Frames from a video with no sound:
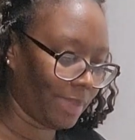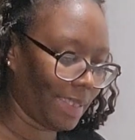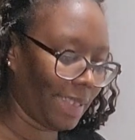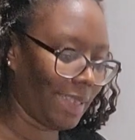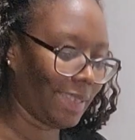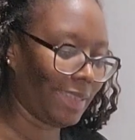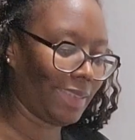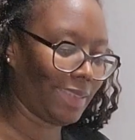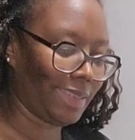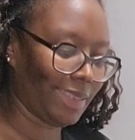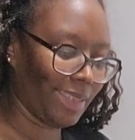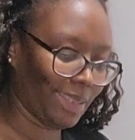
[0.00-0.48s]

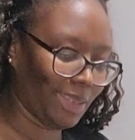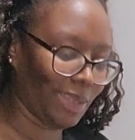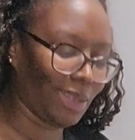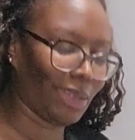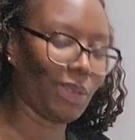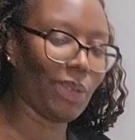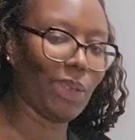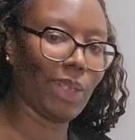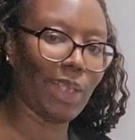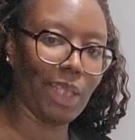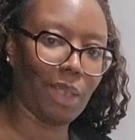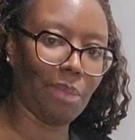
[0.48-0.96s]
it's still
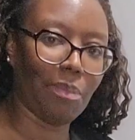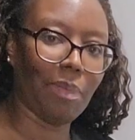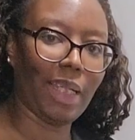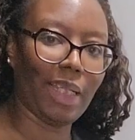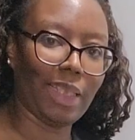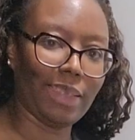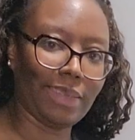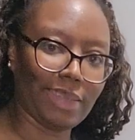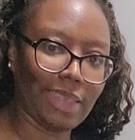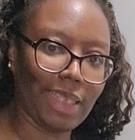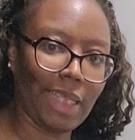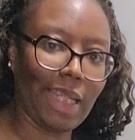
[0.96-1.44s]
going to
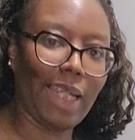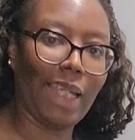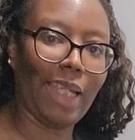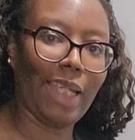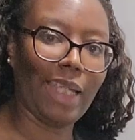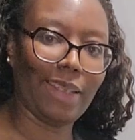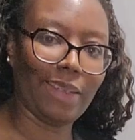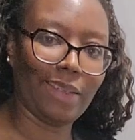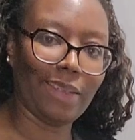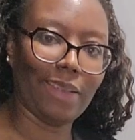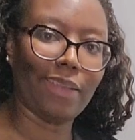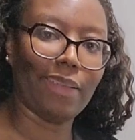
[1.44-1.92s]

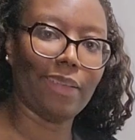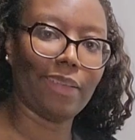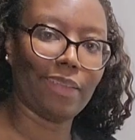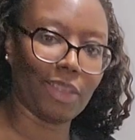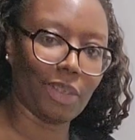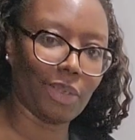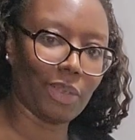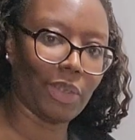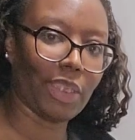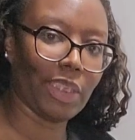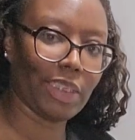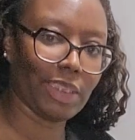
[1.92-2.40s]
maintain the
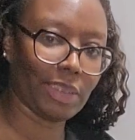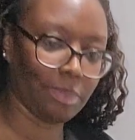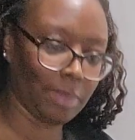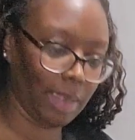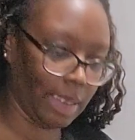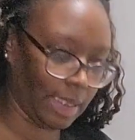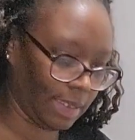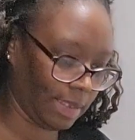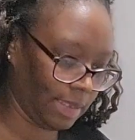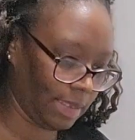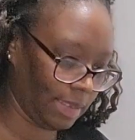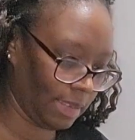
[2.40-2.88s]

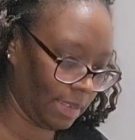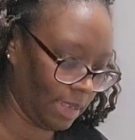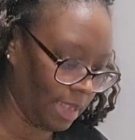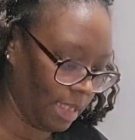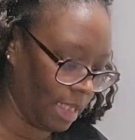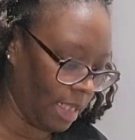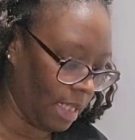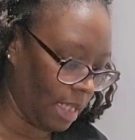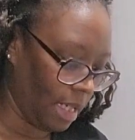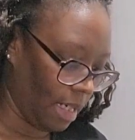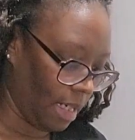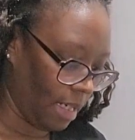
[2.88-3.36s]
crispness
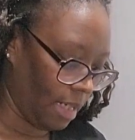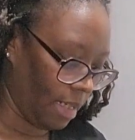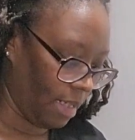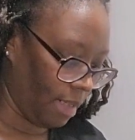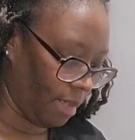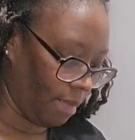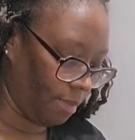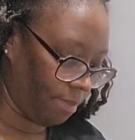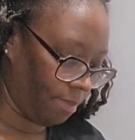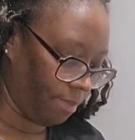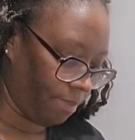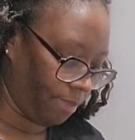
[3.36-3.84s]

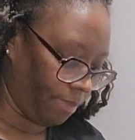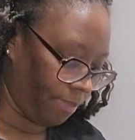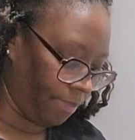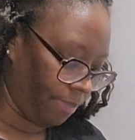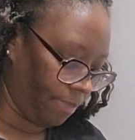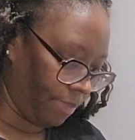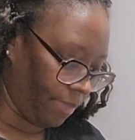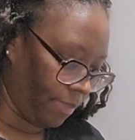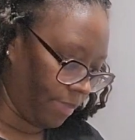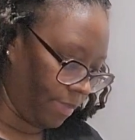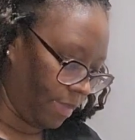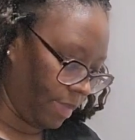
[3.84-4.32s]

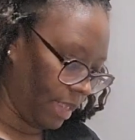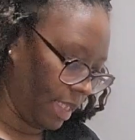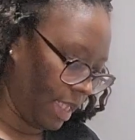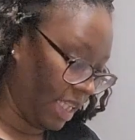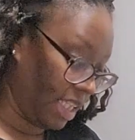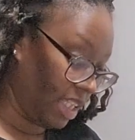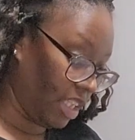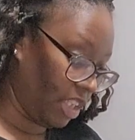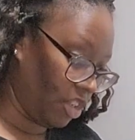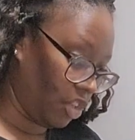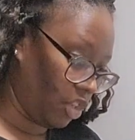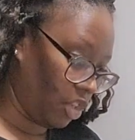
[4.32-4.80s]

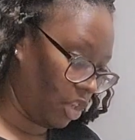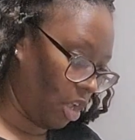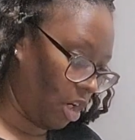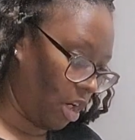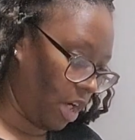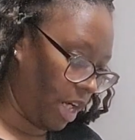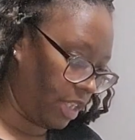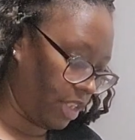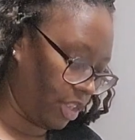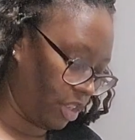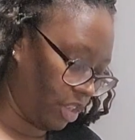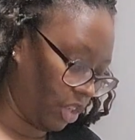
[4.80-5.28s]
in the
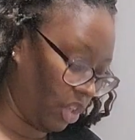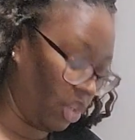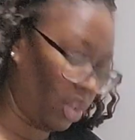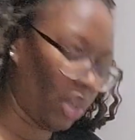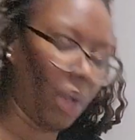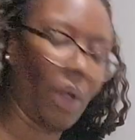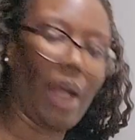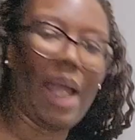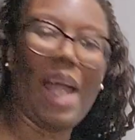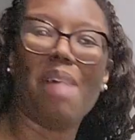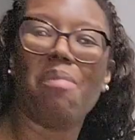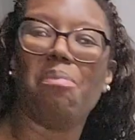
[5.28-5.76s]
jar, so you
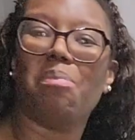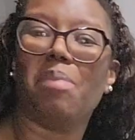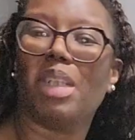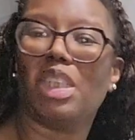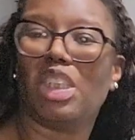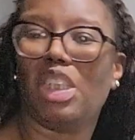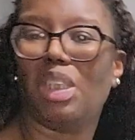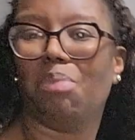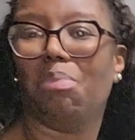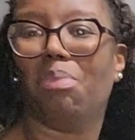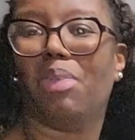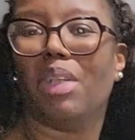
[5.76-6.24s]
don't have
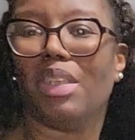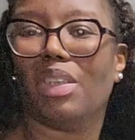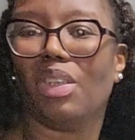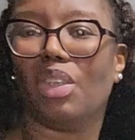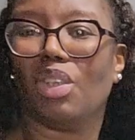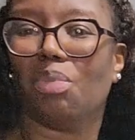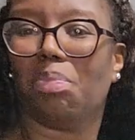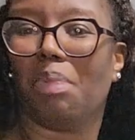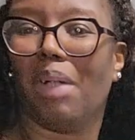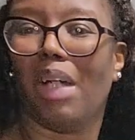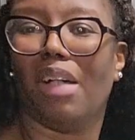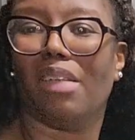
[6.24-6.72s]
mushy
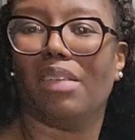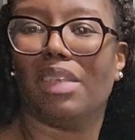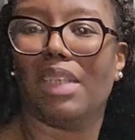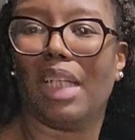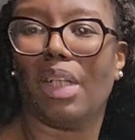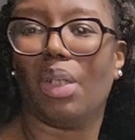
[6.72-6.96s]
Brussels sprouts.